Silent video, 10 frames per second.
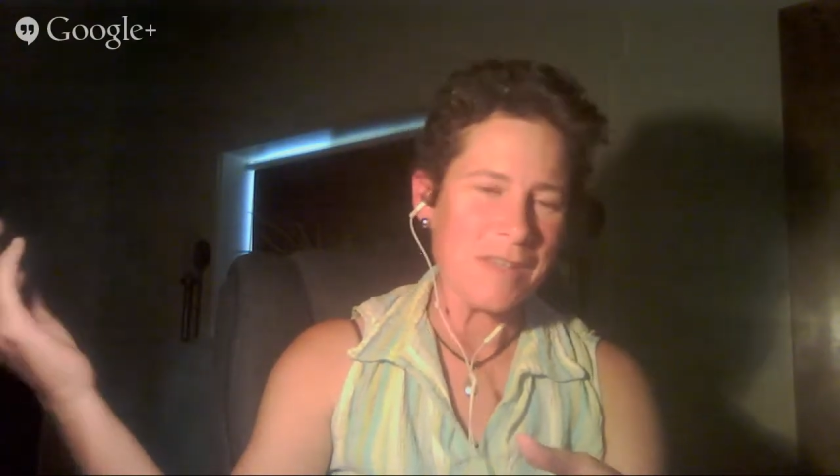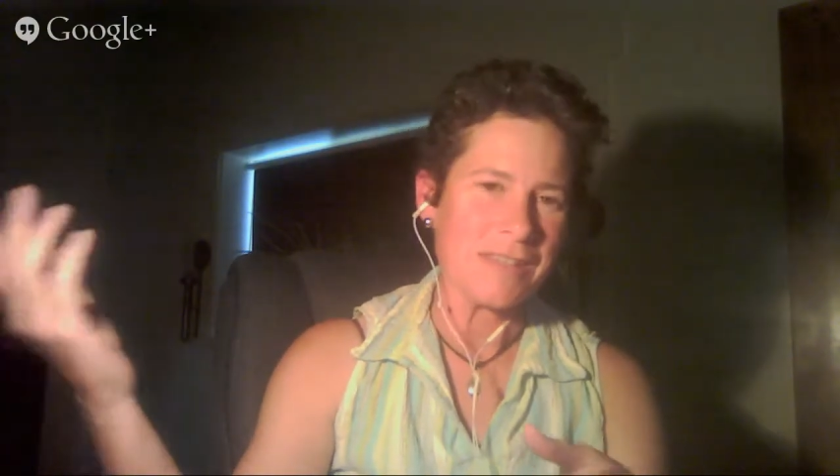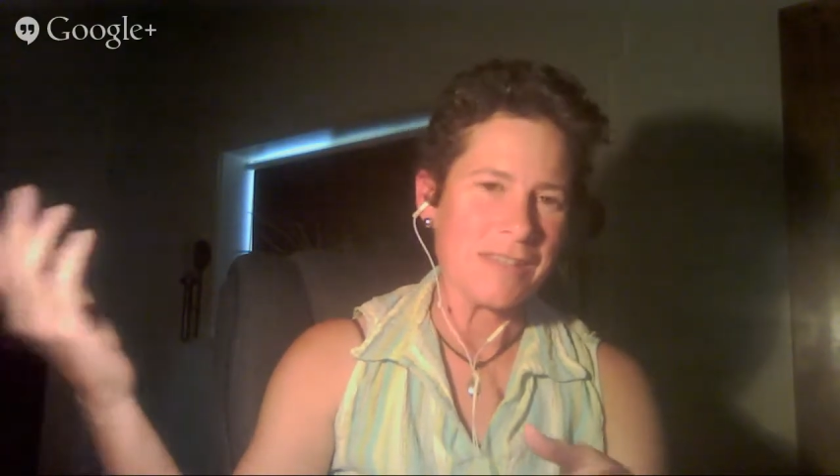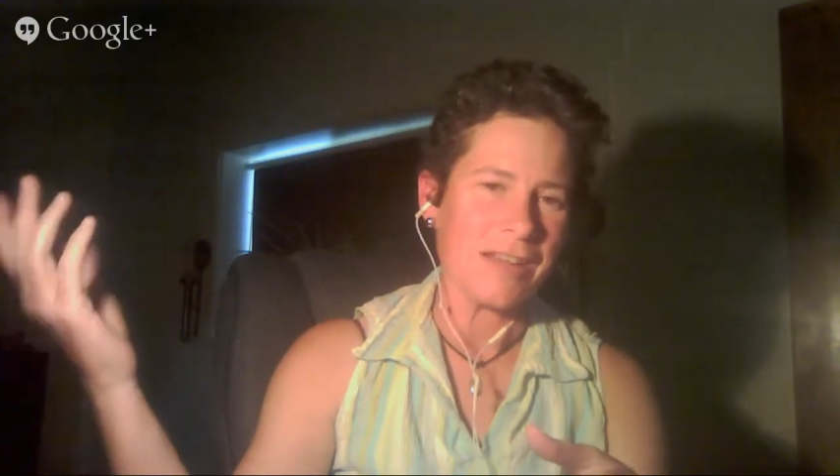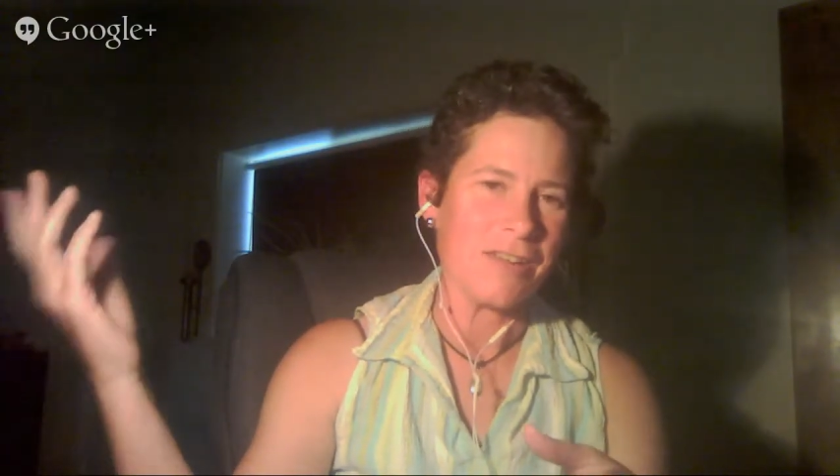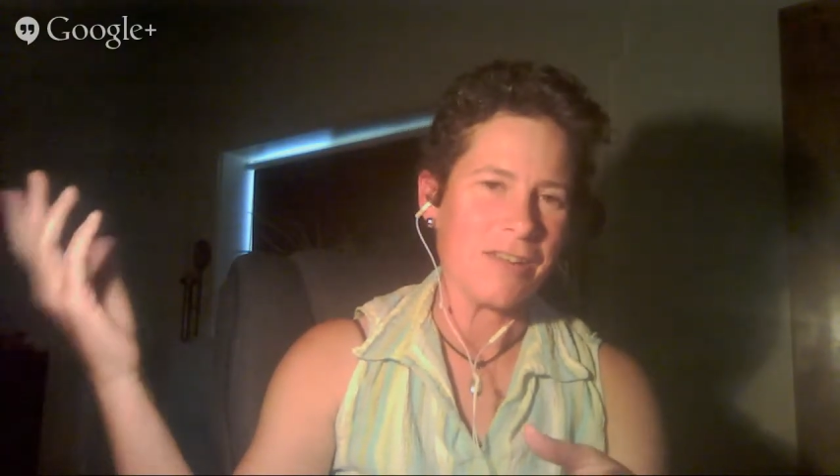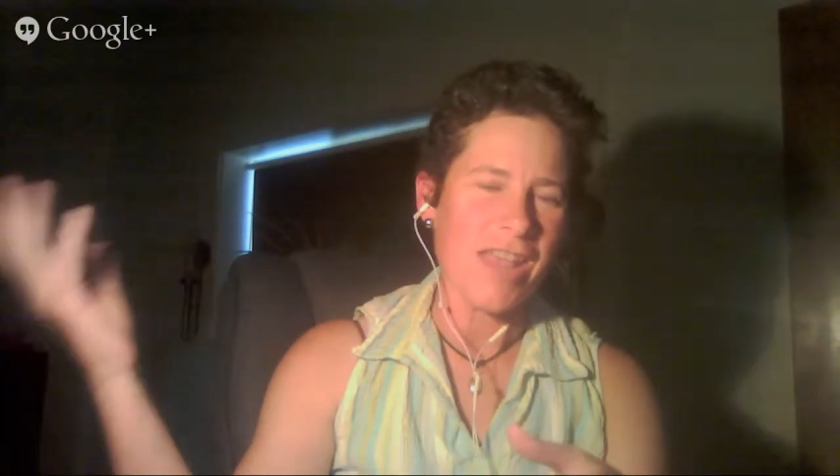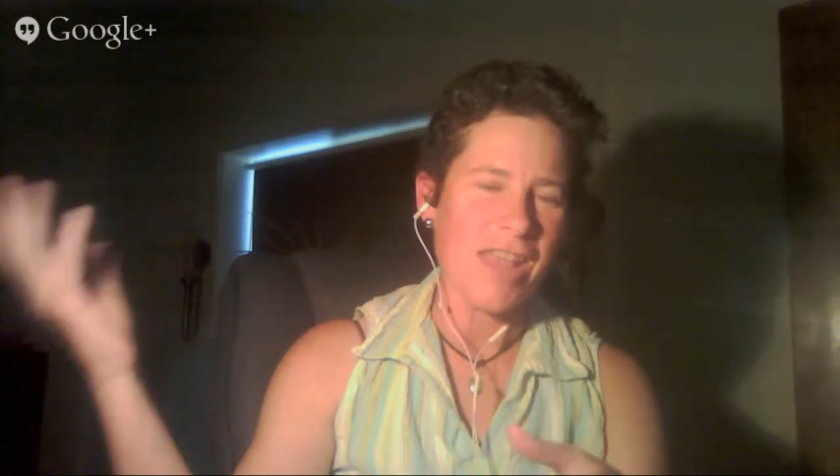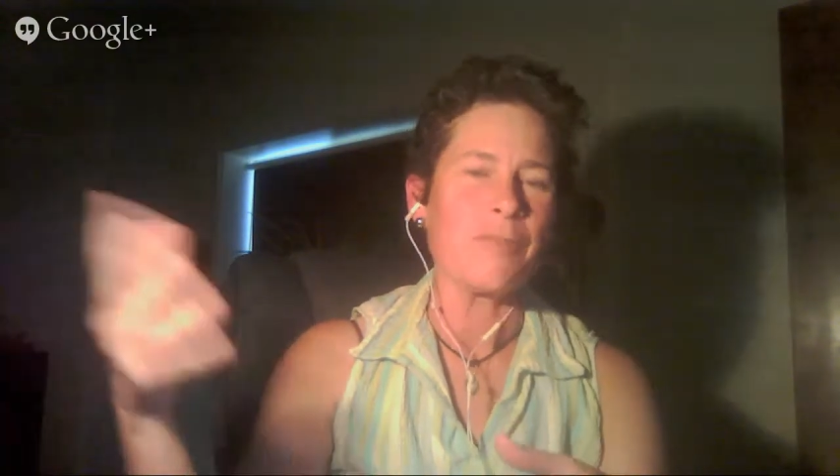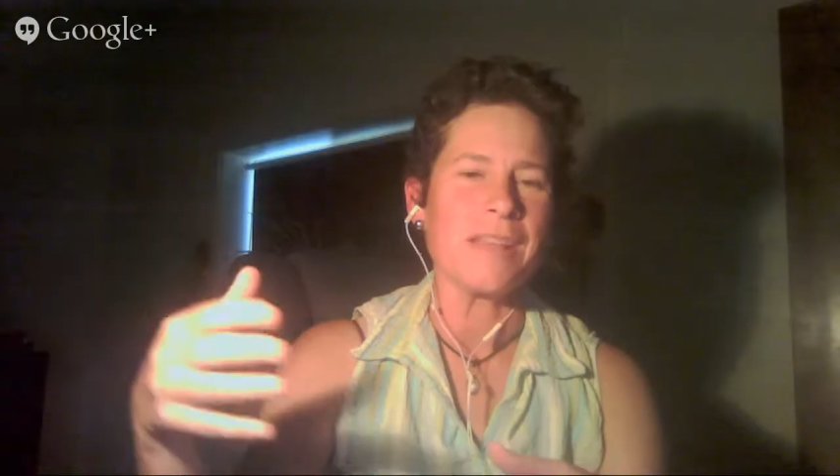
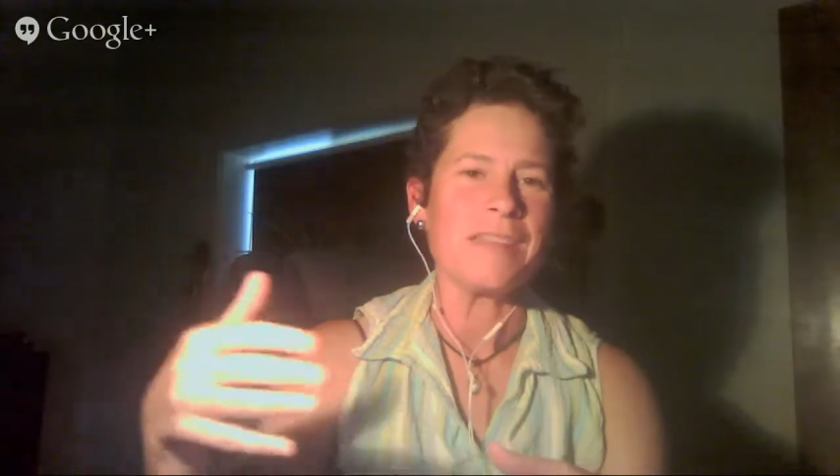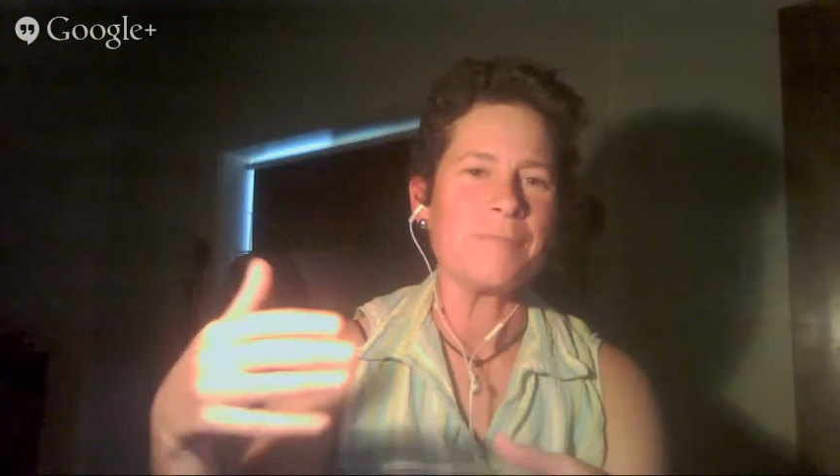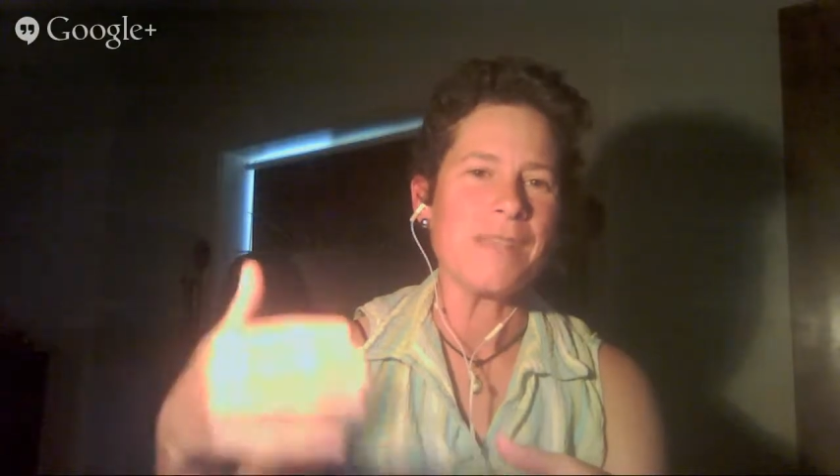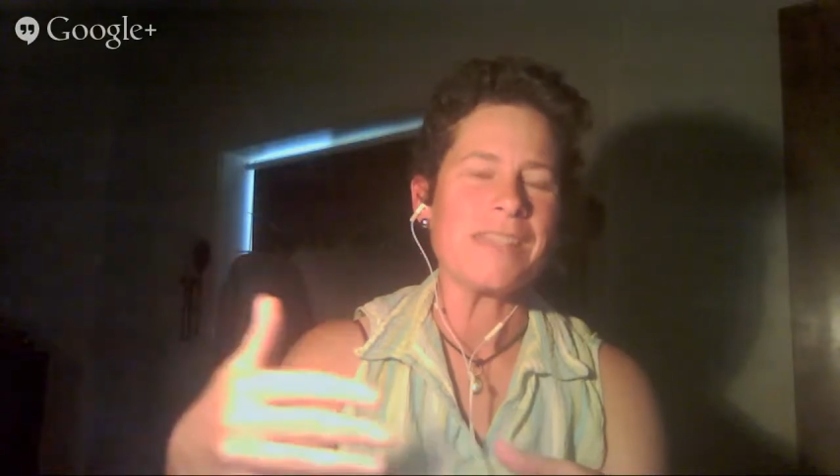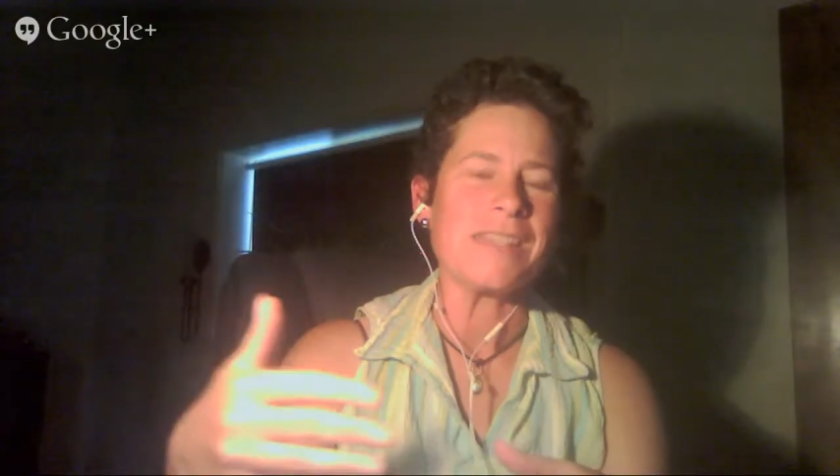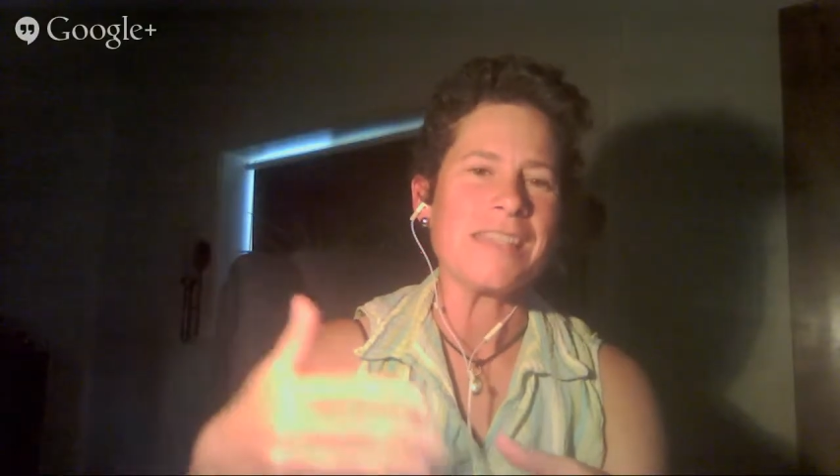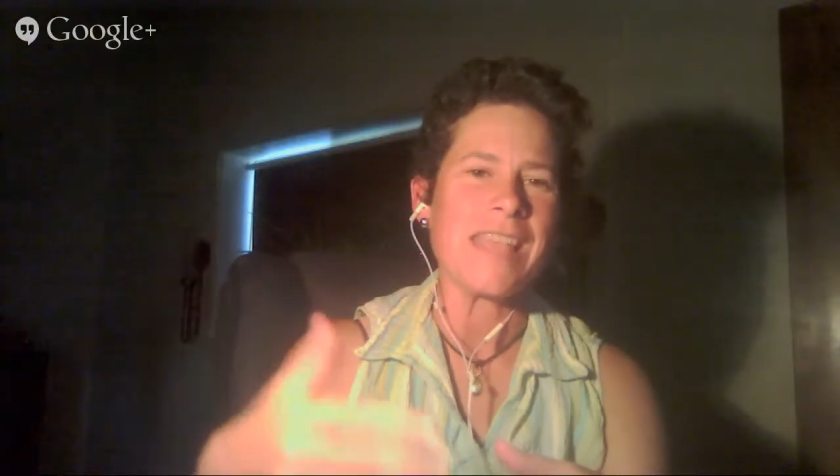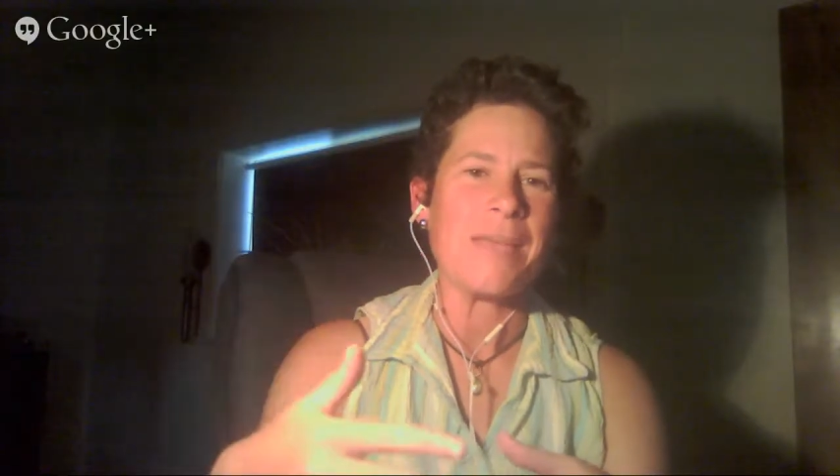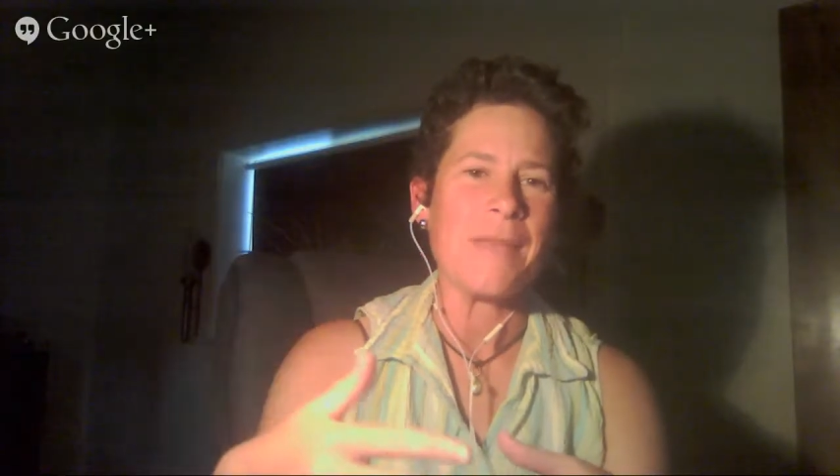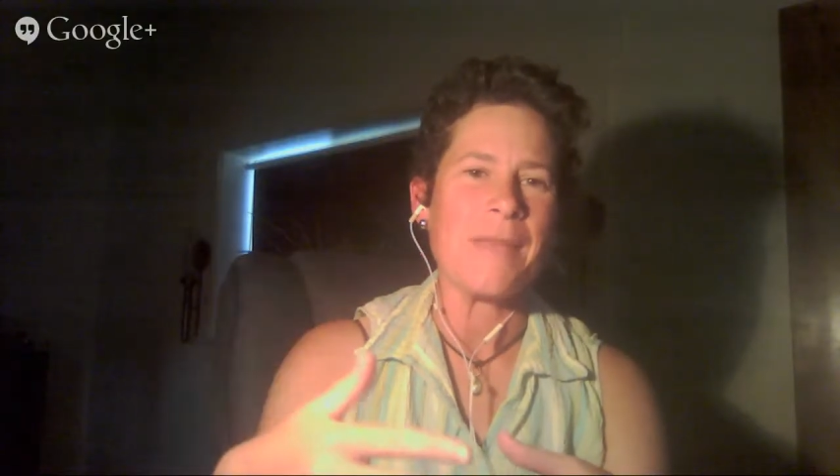agribusiness
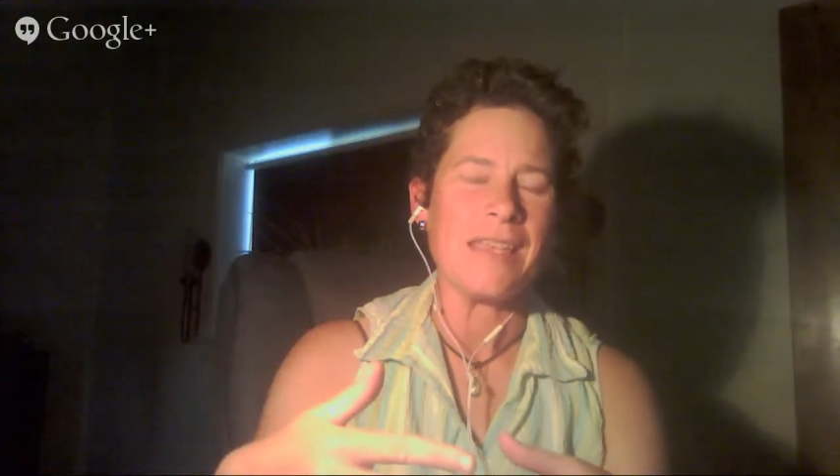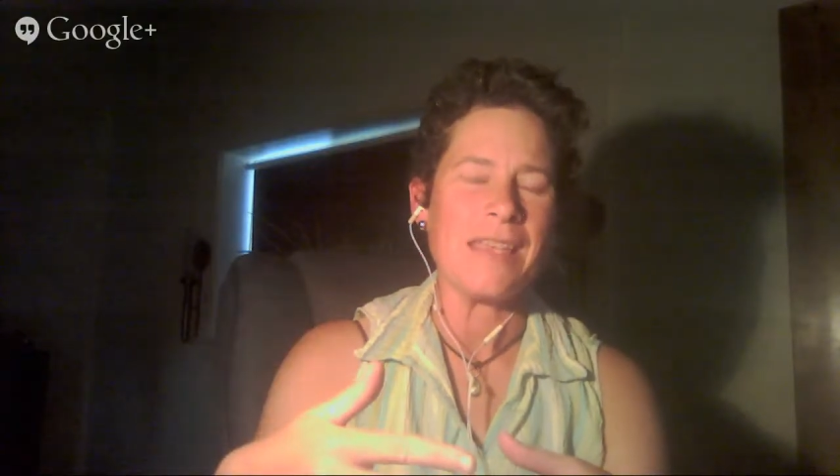came